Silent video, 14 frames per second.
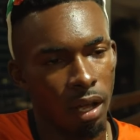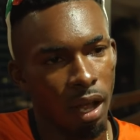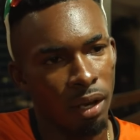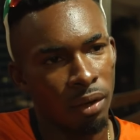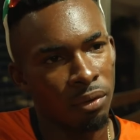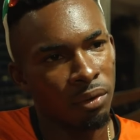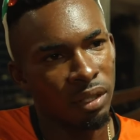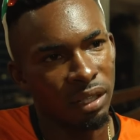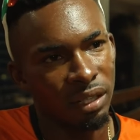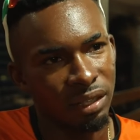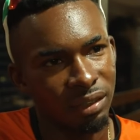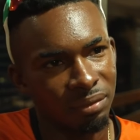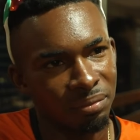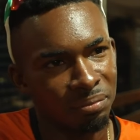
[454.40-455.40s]
I don't
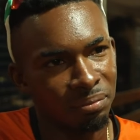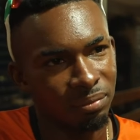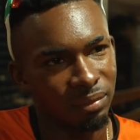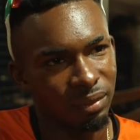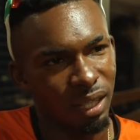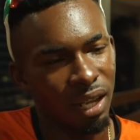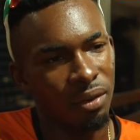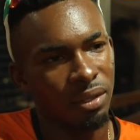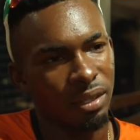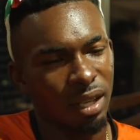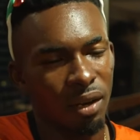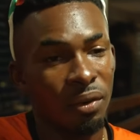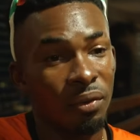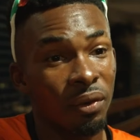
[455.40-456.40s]
really, like I would
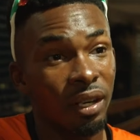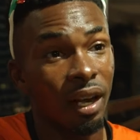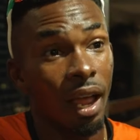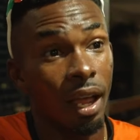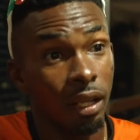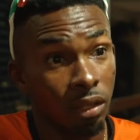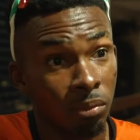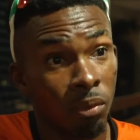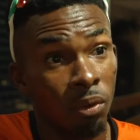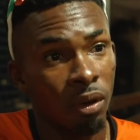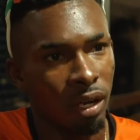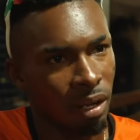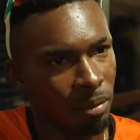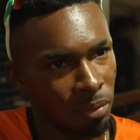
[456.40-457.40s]
say, I don't really like to
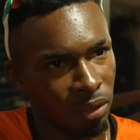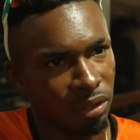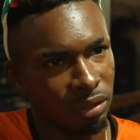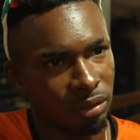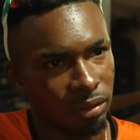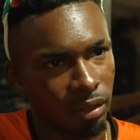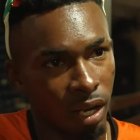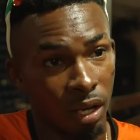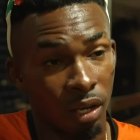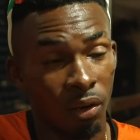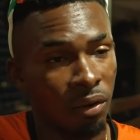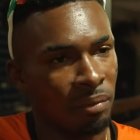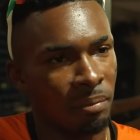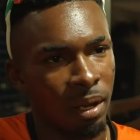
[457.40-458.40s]
bowl that much. I
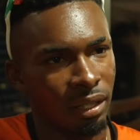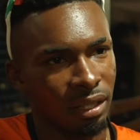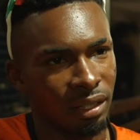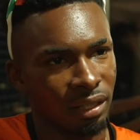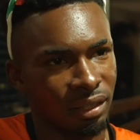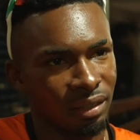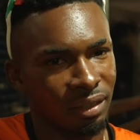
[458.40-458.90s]
love batting.